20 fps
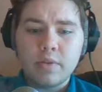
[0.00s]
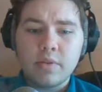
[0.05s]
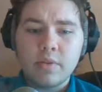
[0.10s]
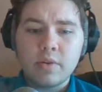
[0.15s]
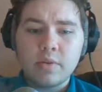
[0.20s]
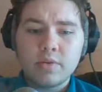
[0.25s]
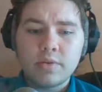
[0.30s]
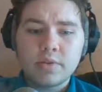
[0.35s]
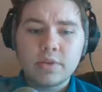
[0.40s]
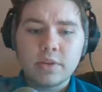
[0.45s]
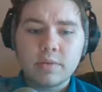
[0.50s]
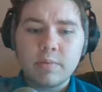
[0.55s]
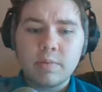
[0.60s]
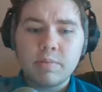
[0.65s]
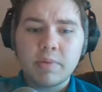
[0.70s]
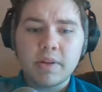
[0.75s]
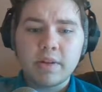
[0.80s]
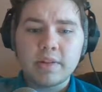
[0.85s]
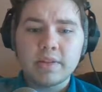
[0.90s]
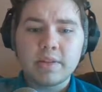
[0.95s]
those are going to be
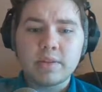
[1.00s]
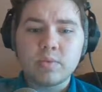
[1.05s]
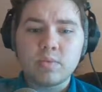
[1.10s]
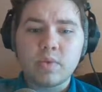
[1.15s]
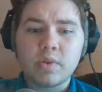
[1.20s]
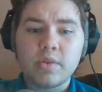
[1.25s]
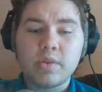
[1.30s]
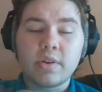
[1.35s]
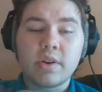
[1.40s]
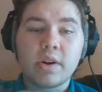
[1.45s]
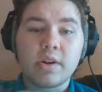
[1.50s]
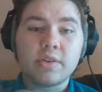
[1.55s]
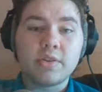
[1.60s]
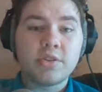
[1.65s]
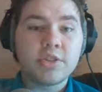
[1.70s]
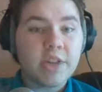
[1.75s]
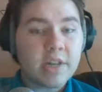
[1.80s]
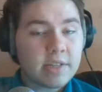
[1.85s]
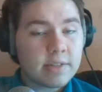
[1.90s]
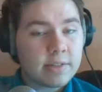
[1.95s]
places where there are
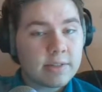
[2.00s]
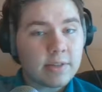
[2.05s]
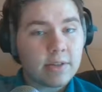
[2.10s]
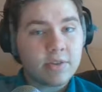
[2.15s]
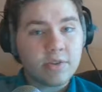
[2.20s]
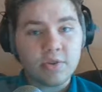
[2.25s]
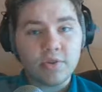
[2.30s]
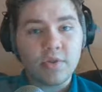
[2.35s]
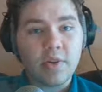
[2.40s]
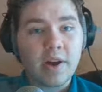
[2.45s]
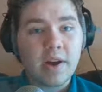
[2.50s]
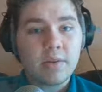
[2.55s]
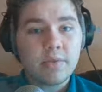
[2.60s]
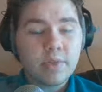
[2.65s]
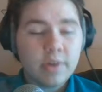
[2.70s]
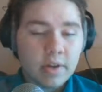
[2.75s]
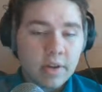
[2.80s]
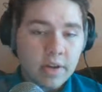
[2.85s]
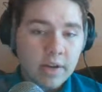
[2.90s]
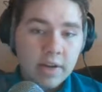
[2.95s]
chests
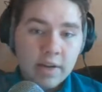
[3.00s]
underground